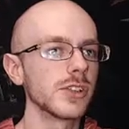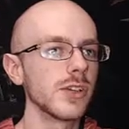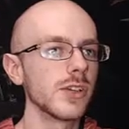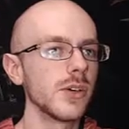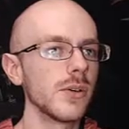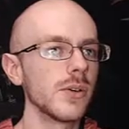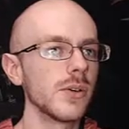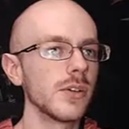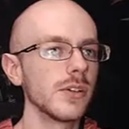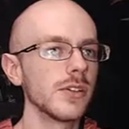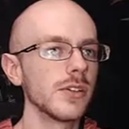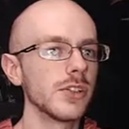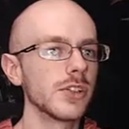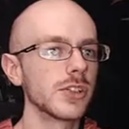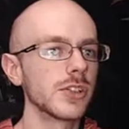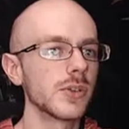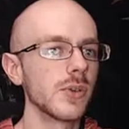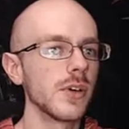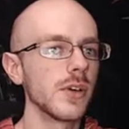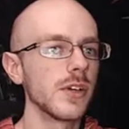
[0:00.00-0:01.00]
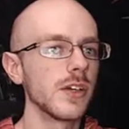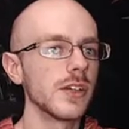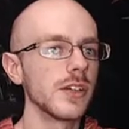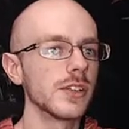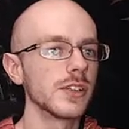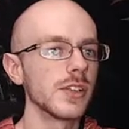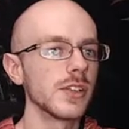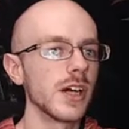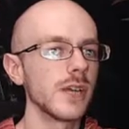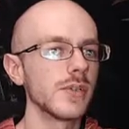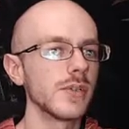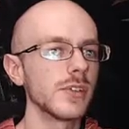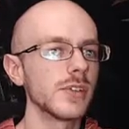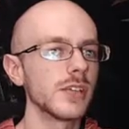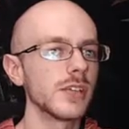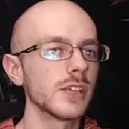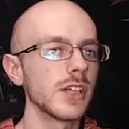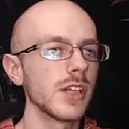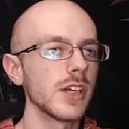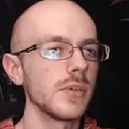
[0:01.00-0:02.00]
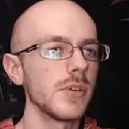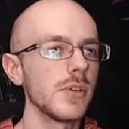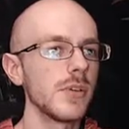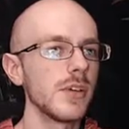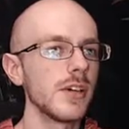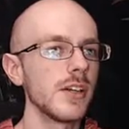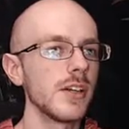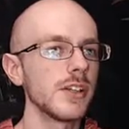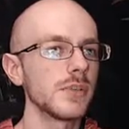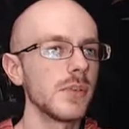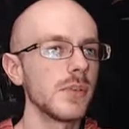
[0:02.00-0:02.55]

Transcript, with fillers: so destroyed in his life. Let's just let it be what it is,